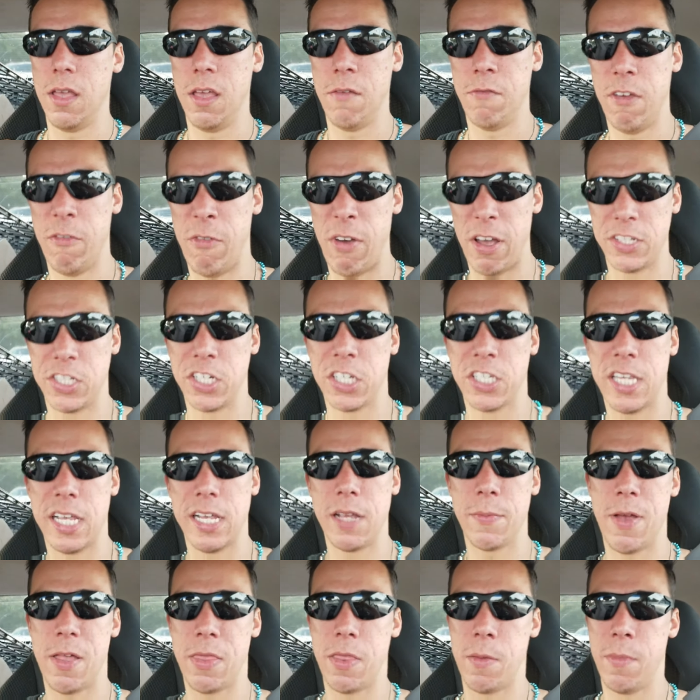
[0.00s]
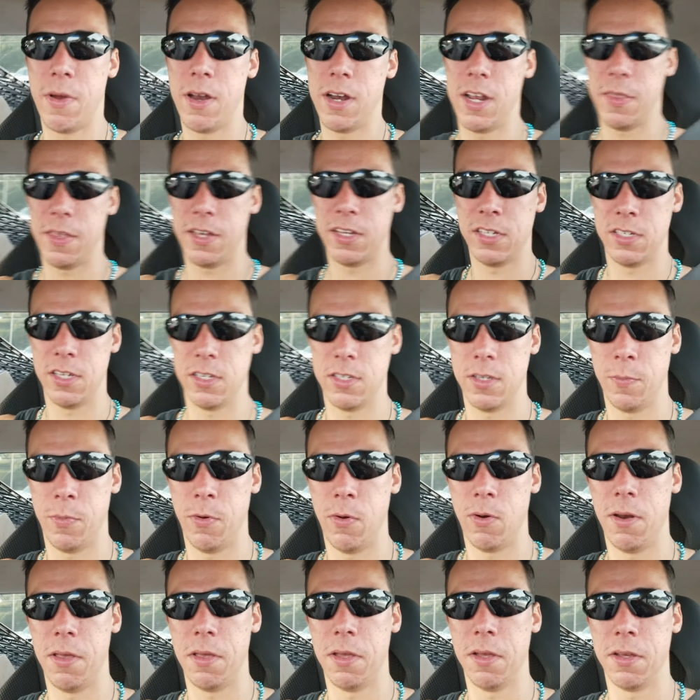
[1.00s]
If I just think about the money, then it's
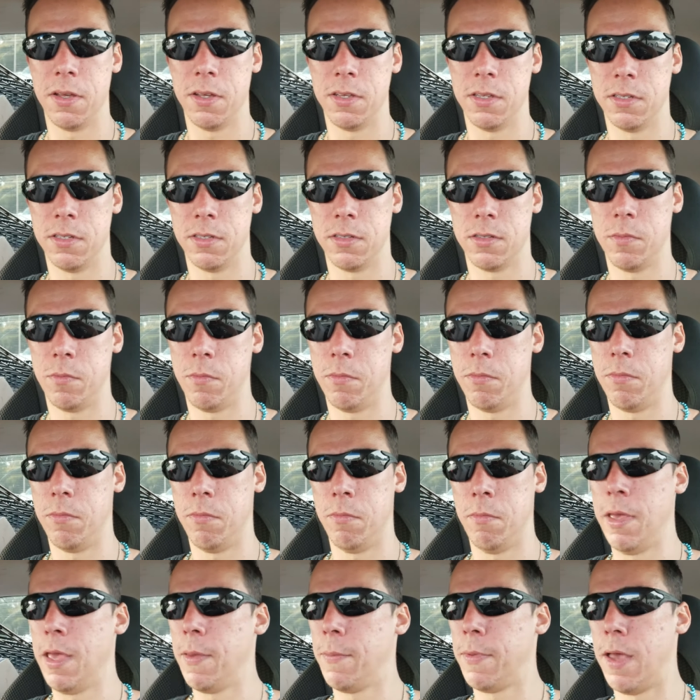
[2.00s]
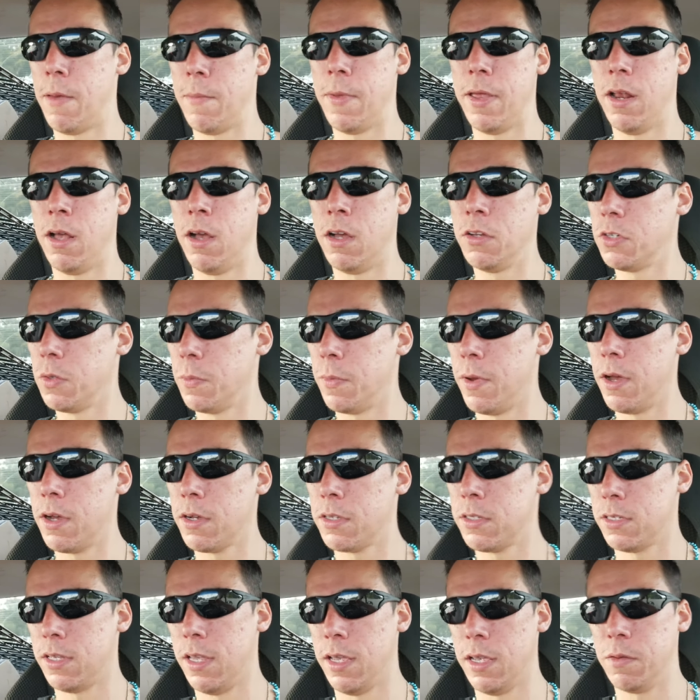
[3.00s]
disappointing, because maybe I made
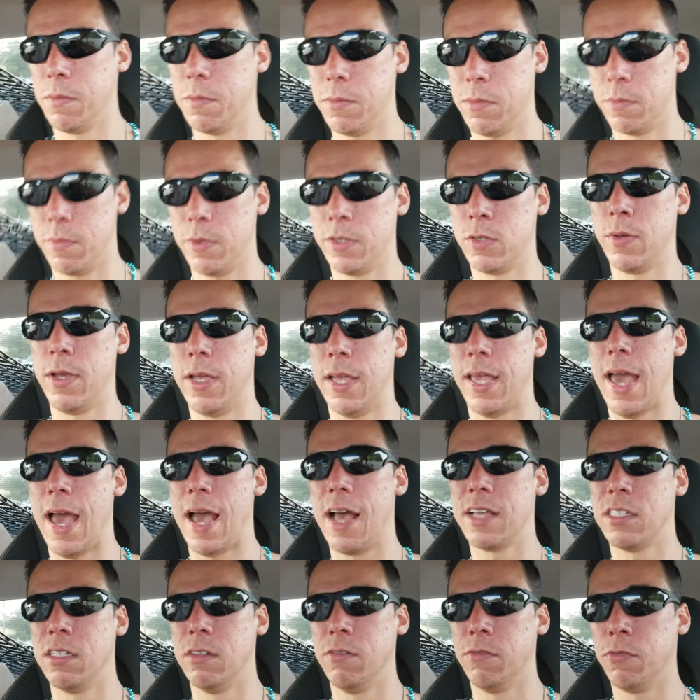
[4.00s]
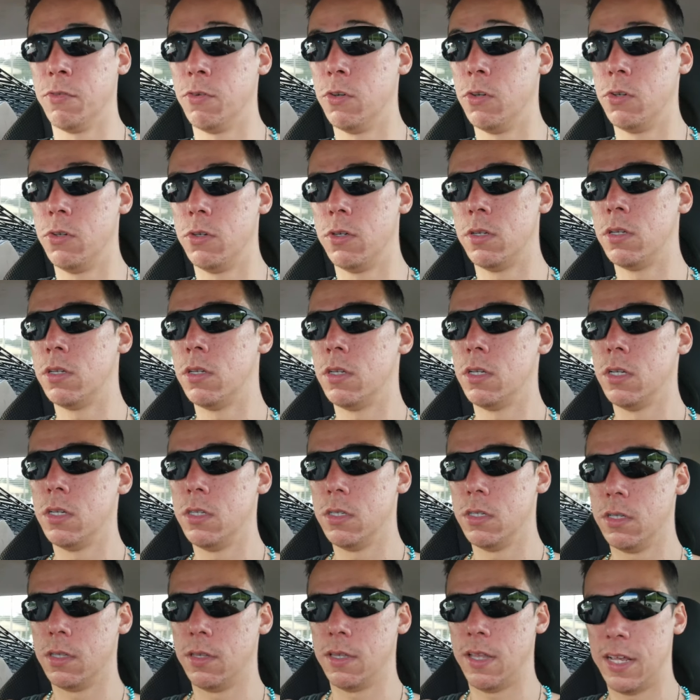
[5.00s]
$100, like, between gas and food
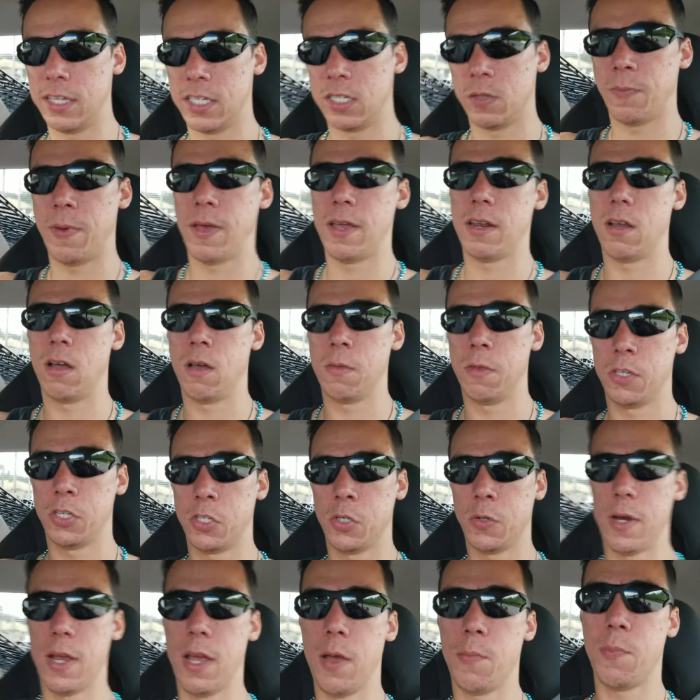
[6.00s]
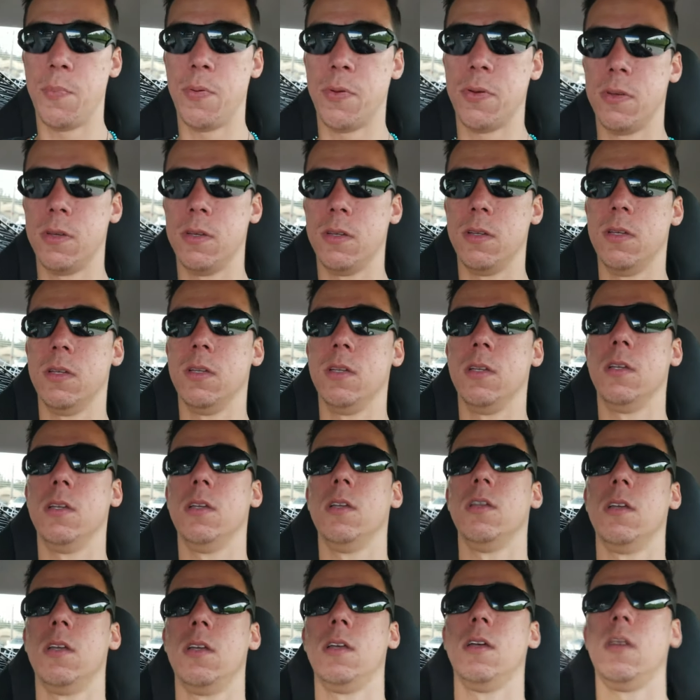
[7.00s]
that I spent on the trip.
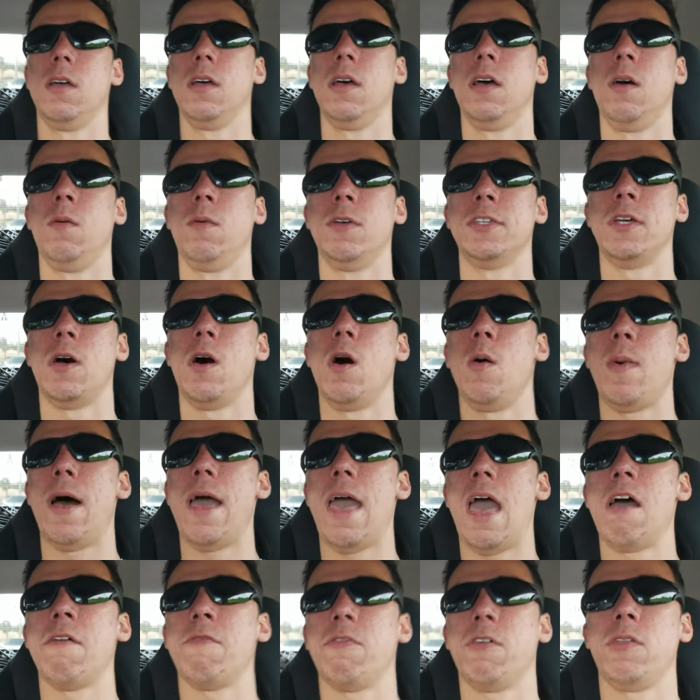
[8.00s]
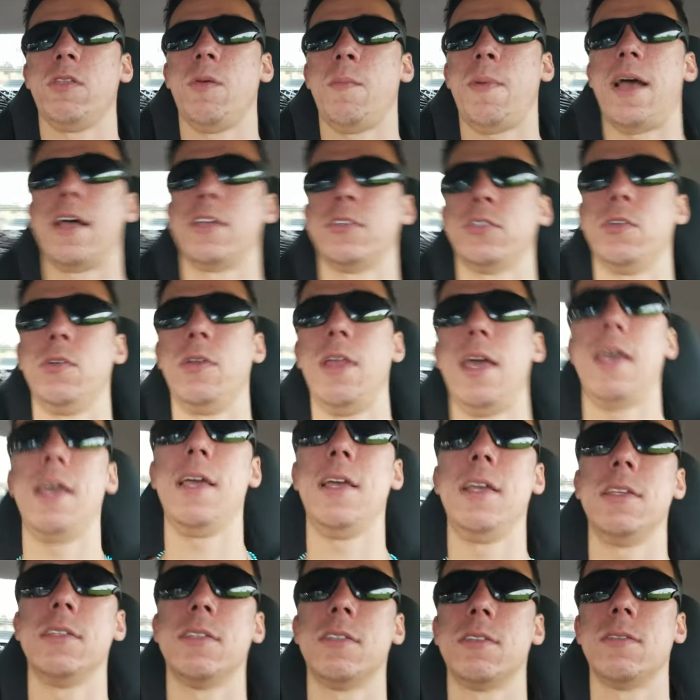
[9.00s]
Was all my effort the past 2
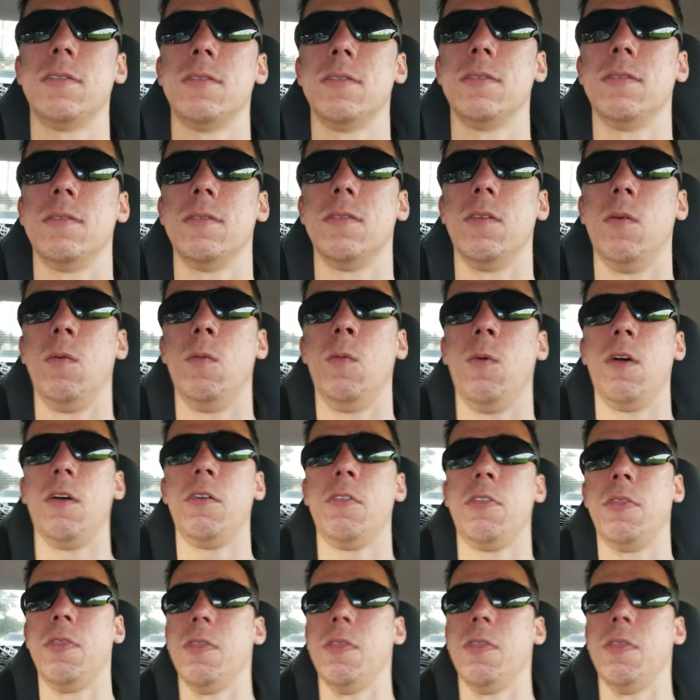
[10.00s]
days worth $100?